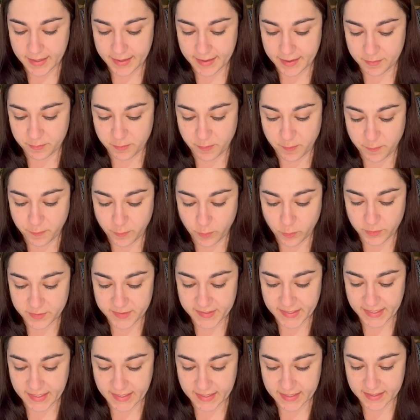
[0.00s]
of
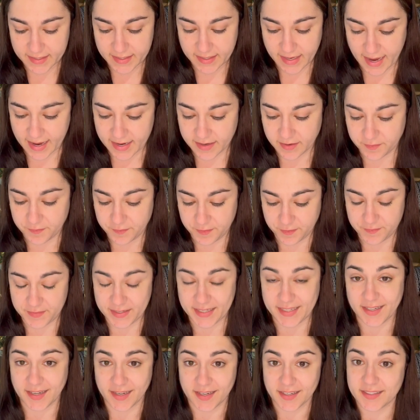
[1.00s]
40 and
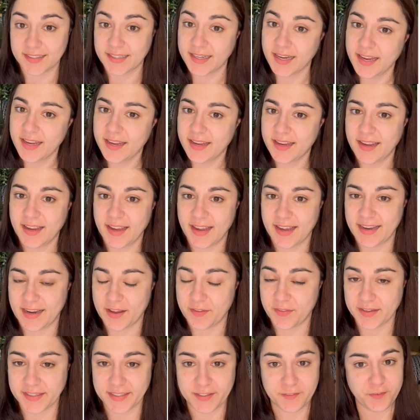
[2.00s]
56. And
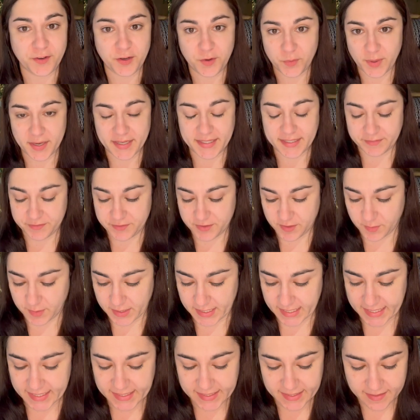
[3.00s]
now there's a few ways of
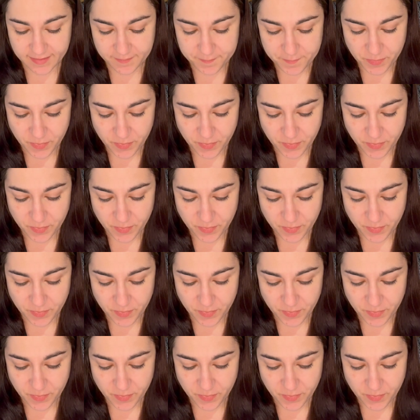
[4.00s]
doing it.